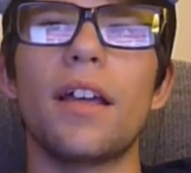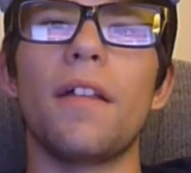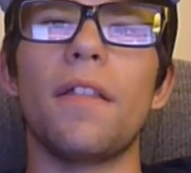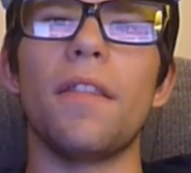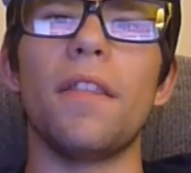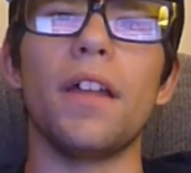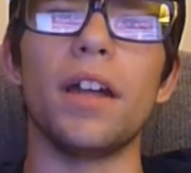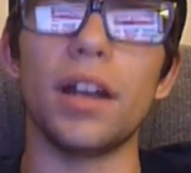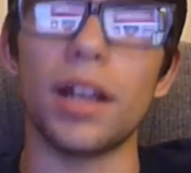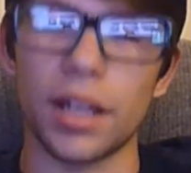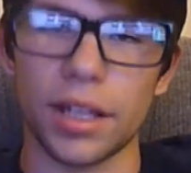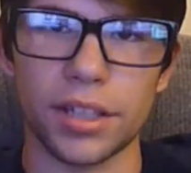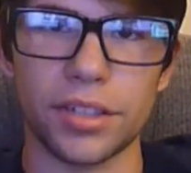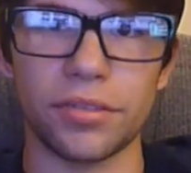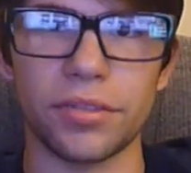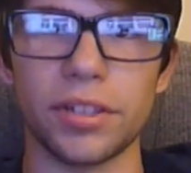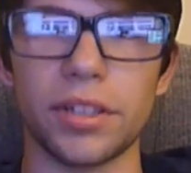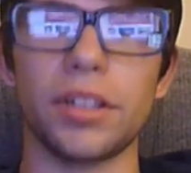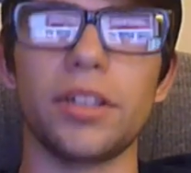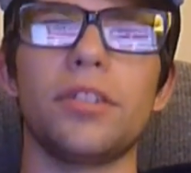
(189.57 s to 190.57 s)
the next
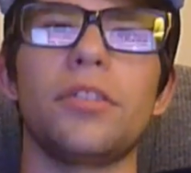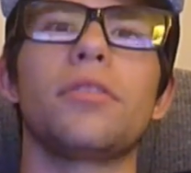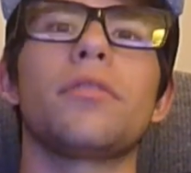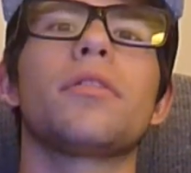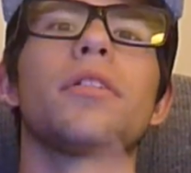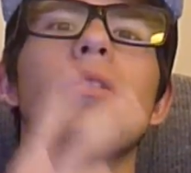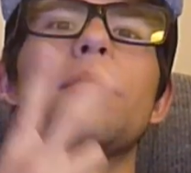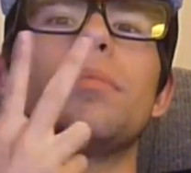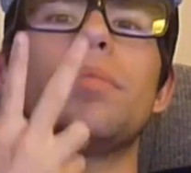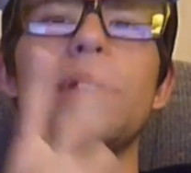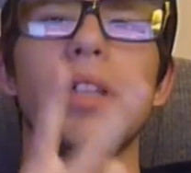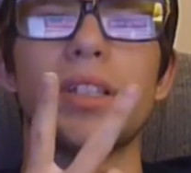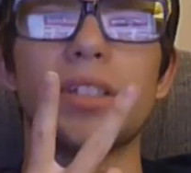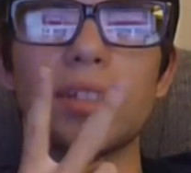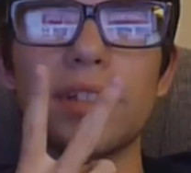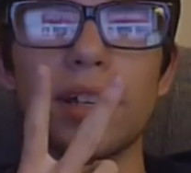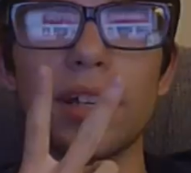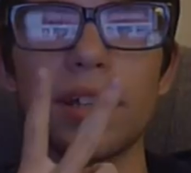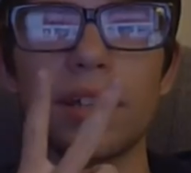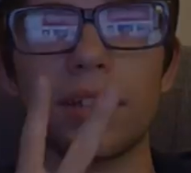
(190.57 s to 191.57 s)
video. Peace,
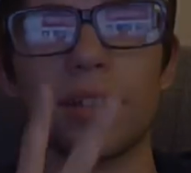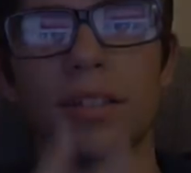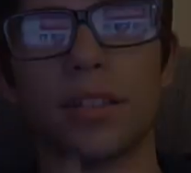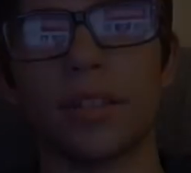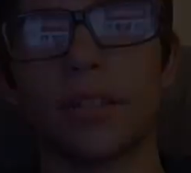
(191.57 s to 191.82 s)
guys.